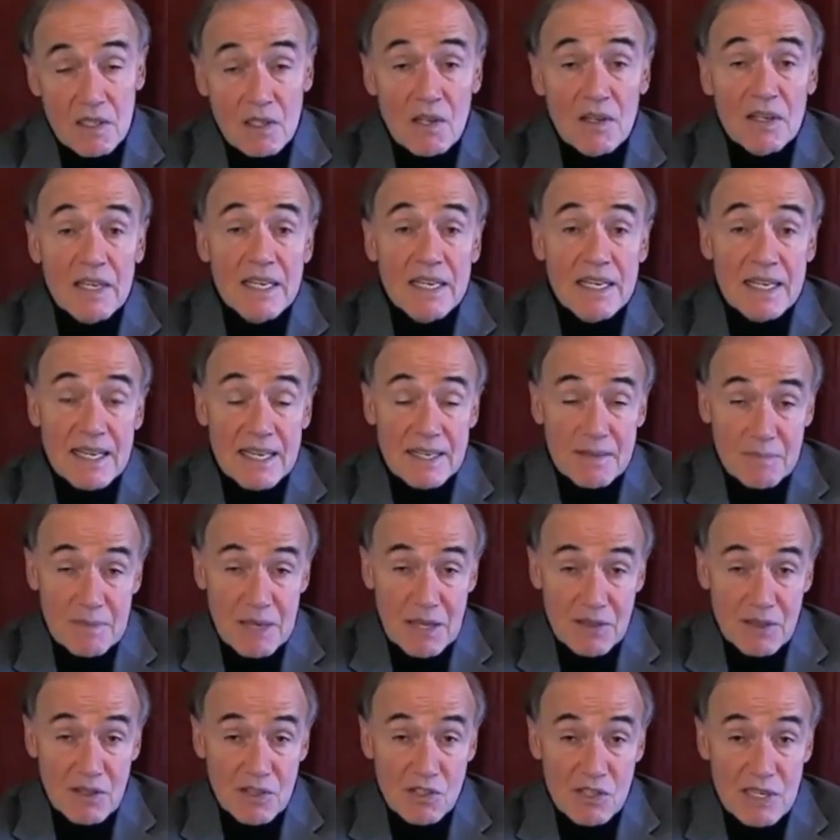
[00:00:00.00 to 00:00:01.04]
looking at
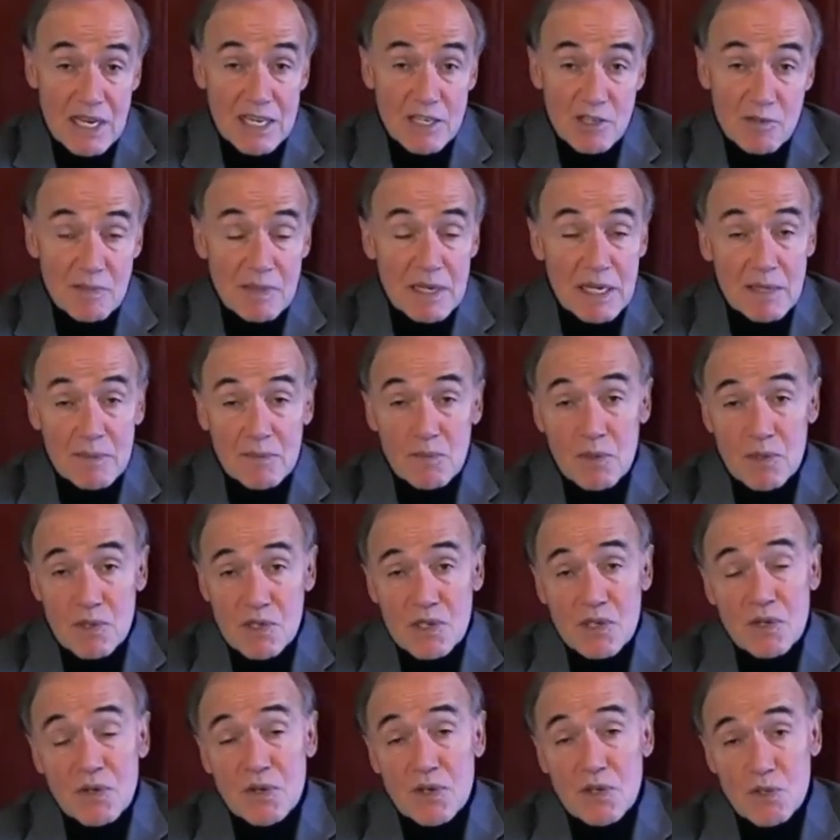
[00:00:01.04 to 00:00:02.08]
methyl jasmonate in a more
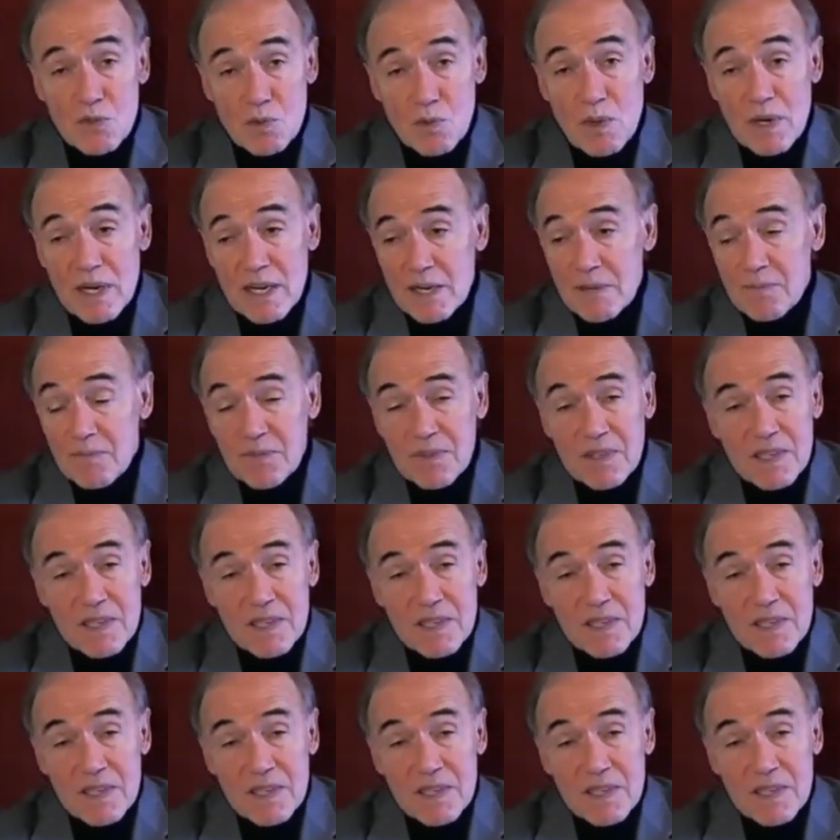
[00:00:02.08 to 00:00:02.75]
serious way.